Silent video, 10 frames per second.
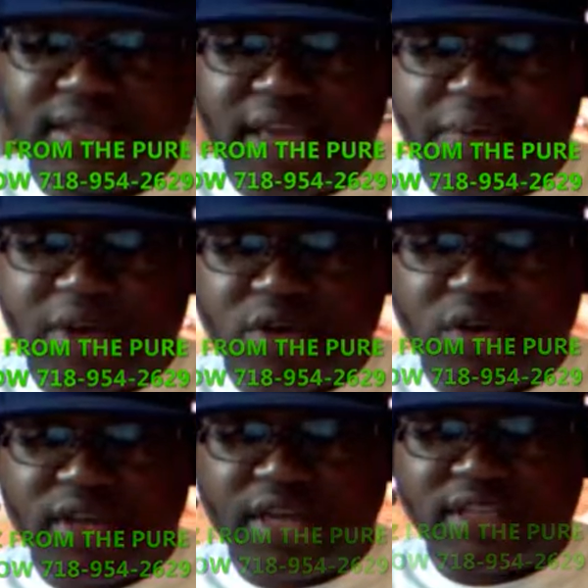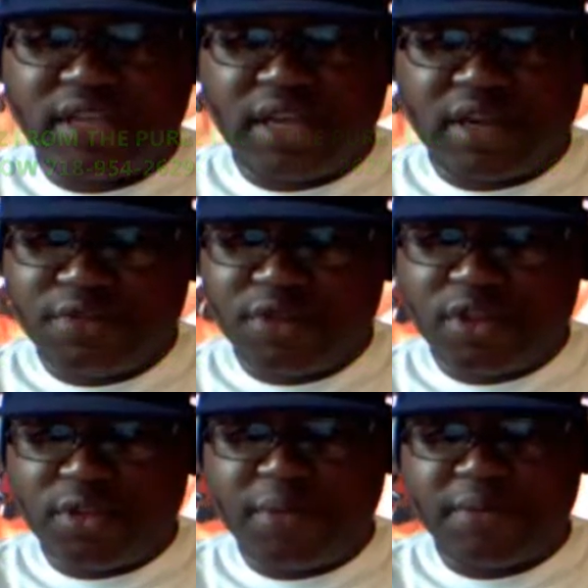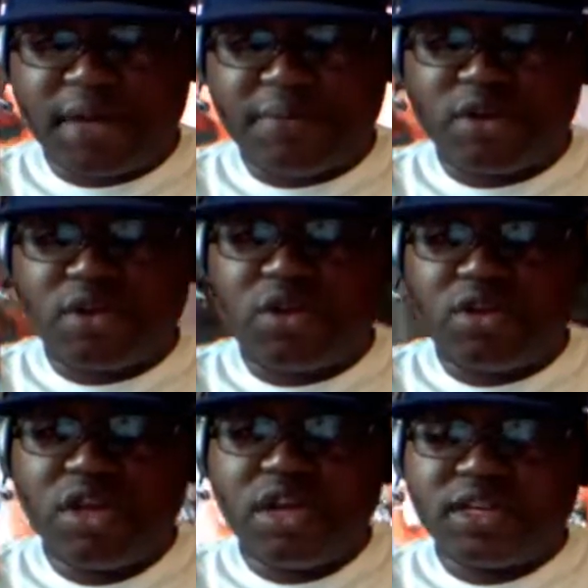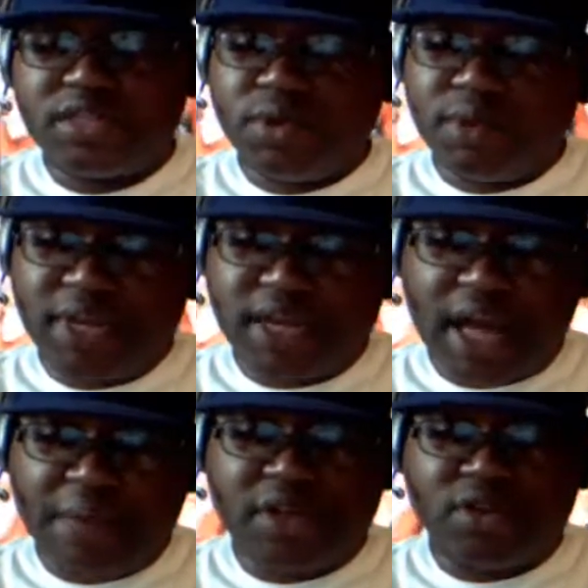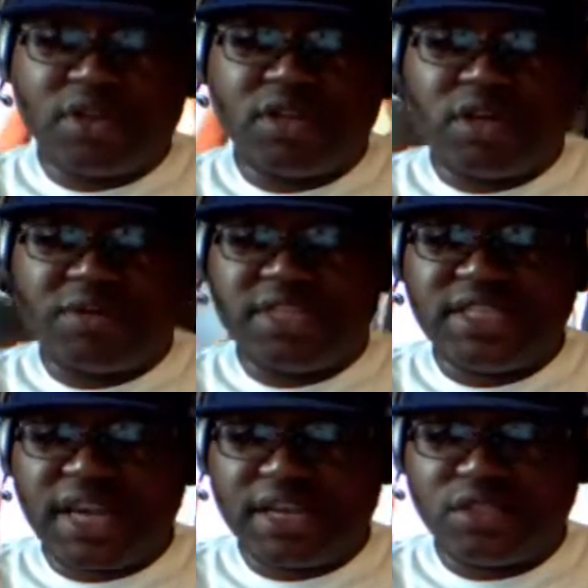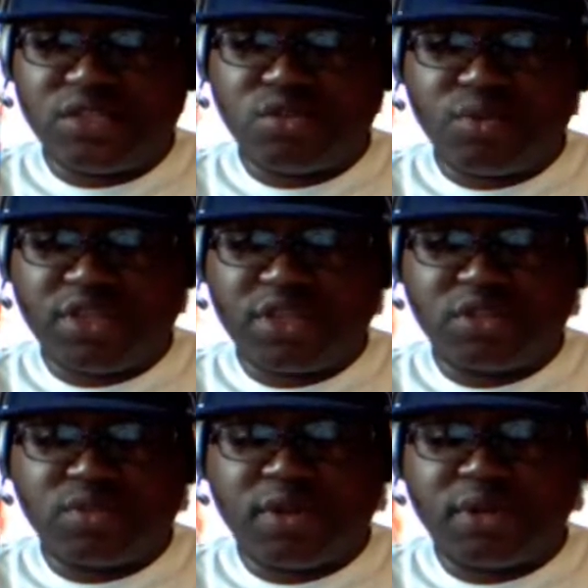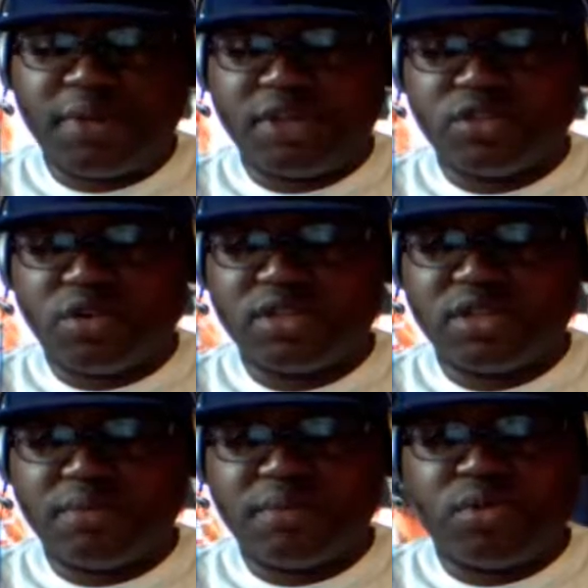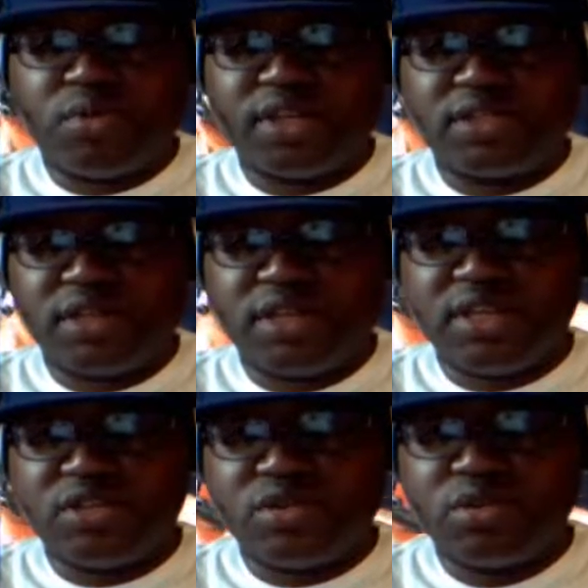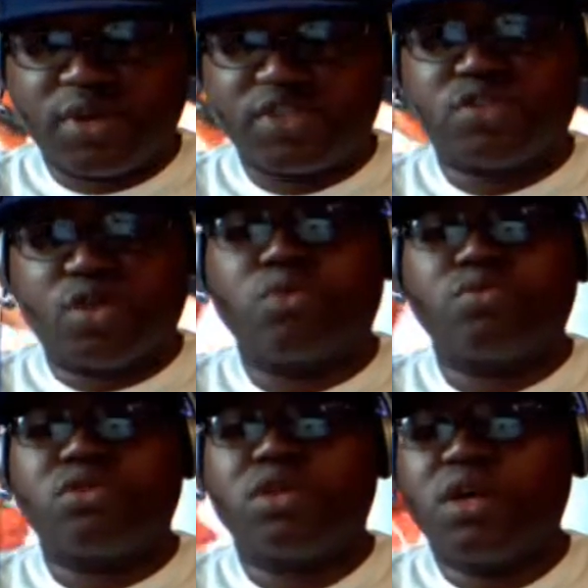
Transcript: He gave me a call yesterday, and a few other people gave me a call because they wanted me to comment on, on the TI situation. It's one of the big talks in the Midwest and East West Coast.